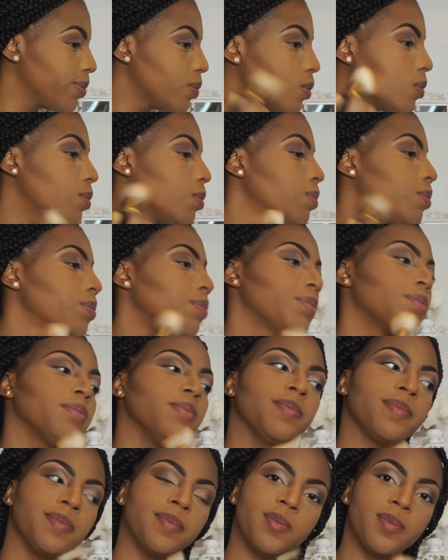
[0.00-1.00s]
Sorry I didn't
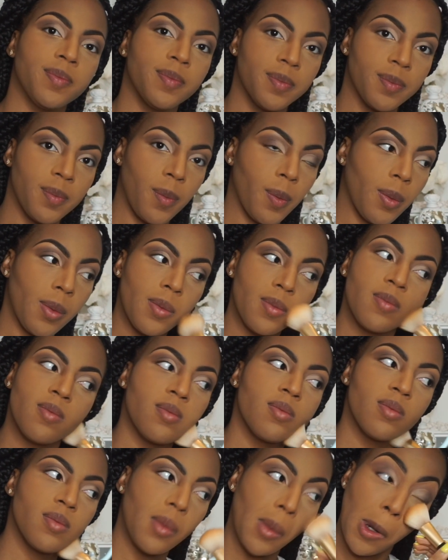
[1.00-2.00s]
get to show,
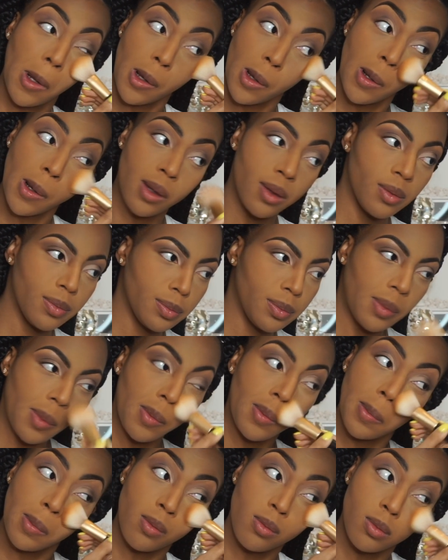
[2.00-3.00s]
but I'm going in with my
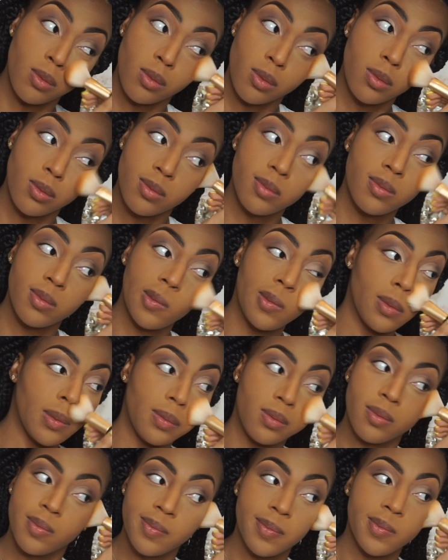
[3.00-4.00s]
Sephora powder
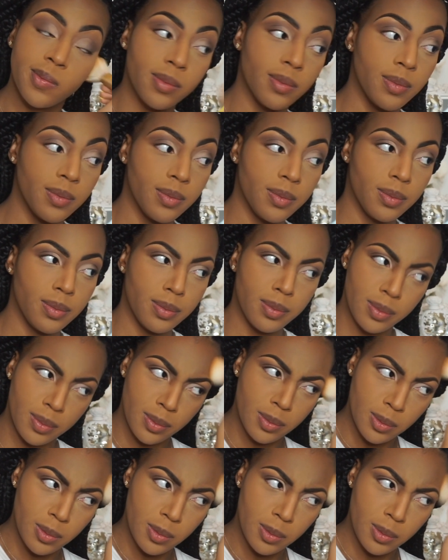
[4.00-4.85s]
and I'm just